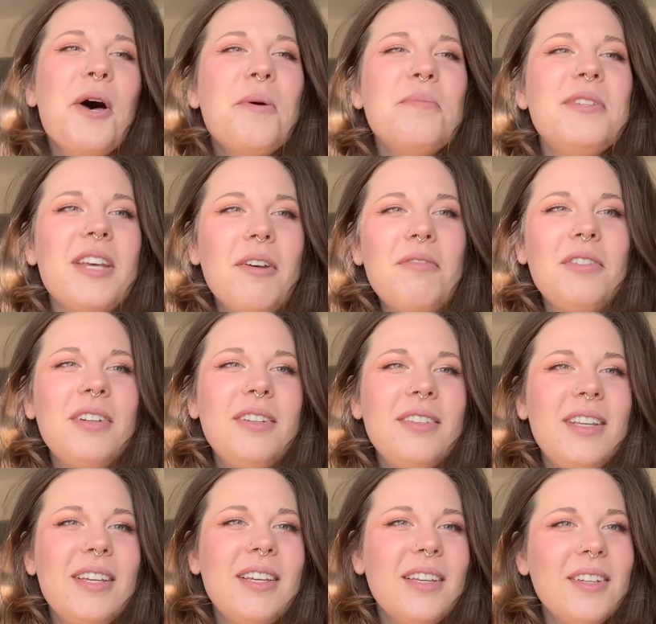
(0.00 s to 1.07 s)

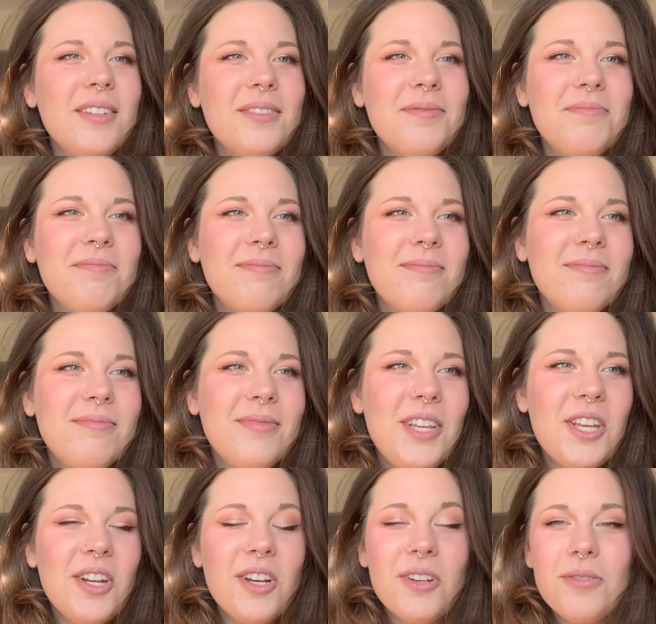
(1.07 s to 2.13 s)
definitely, you
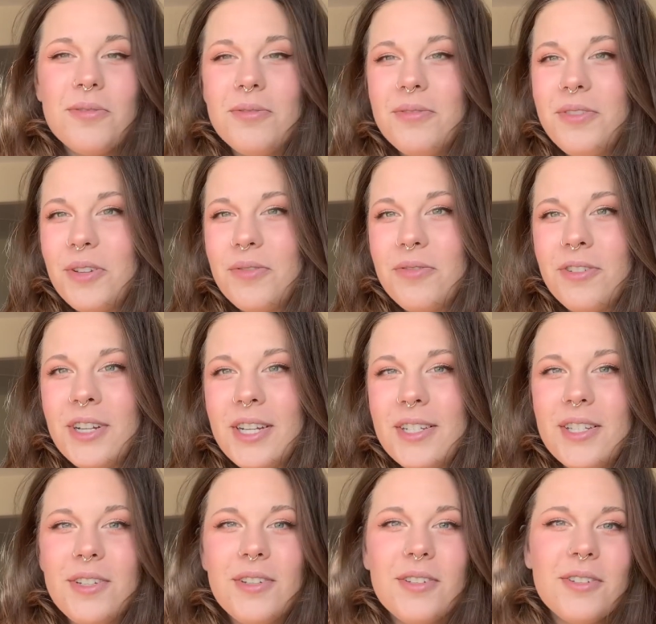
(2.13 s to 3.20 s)
know, feel free
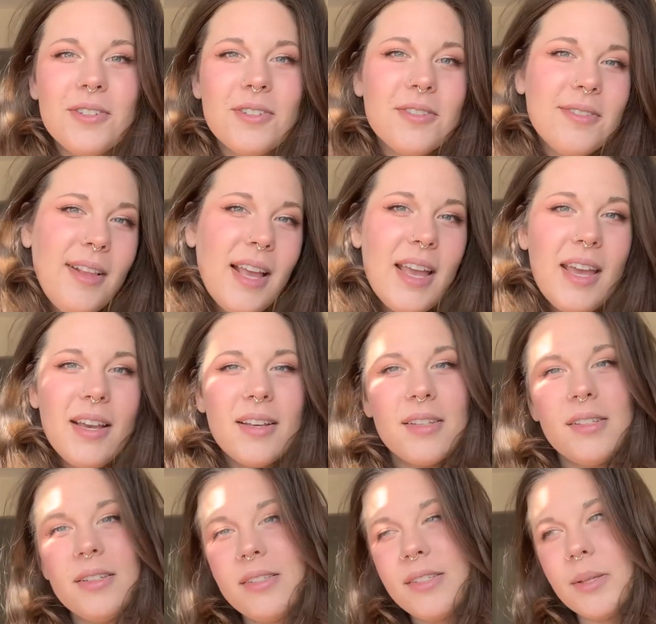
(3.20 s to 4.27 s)
to like,
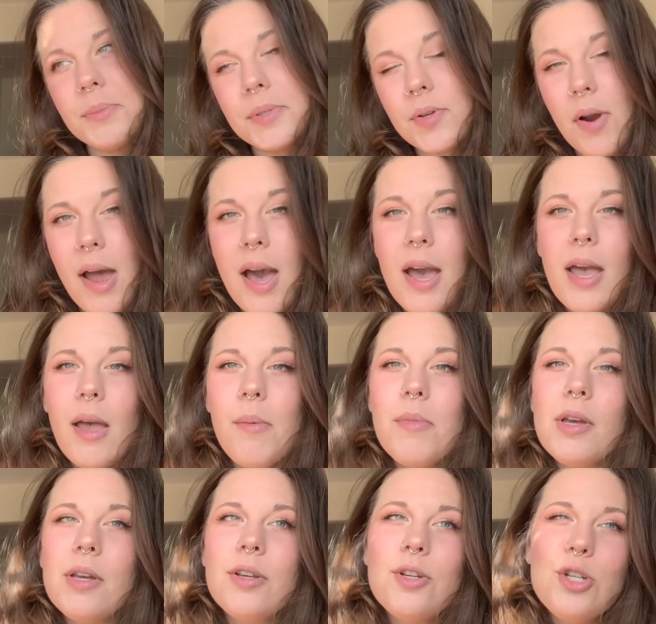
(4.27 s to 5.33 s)
subscribe,
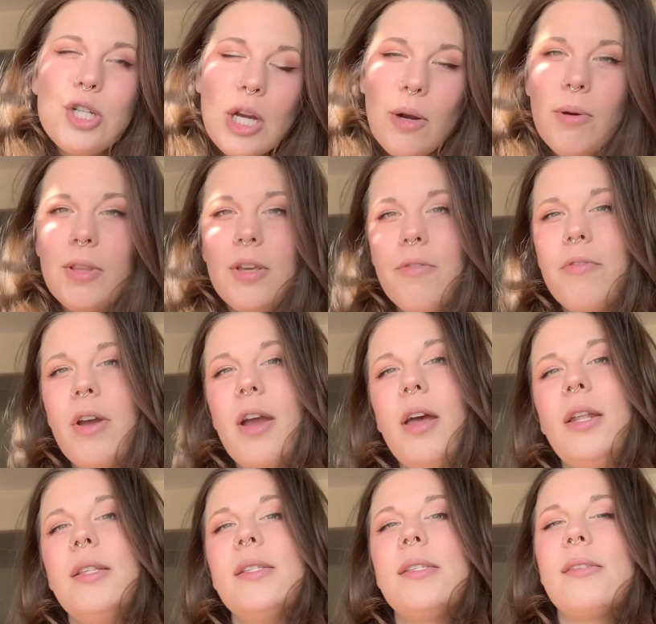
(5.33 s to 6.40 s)
share with your
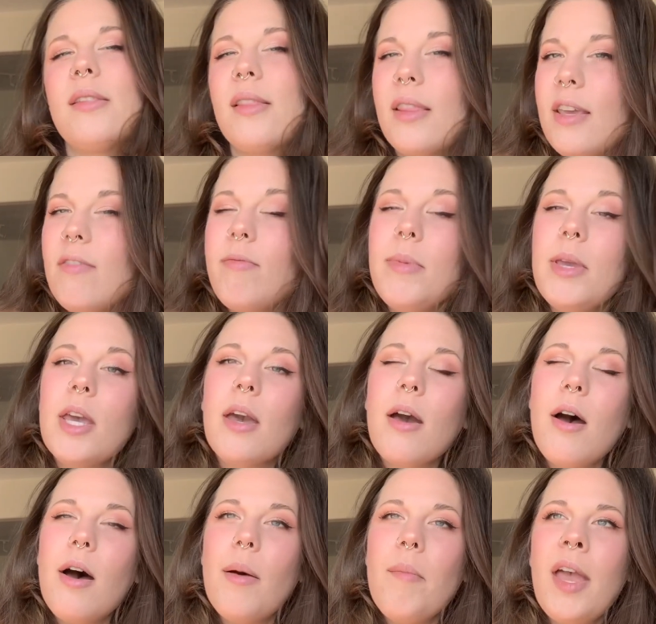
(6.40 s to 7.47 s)
friends, leave me a
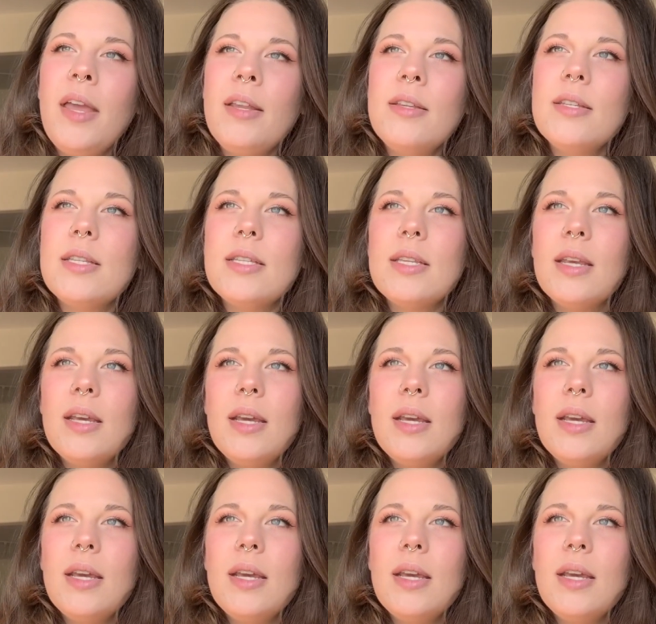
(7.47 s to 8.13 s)
comment.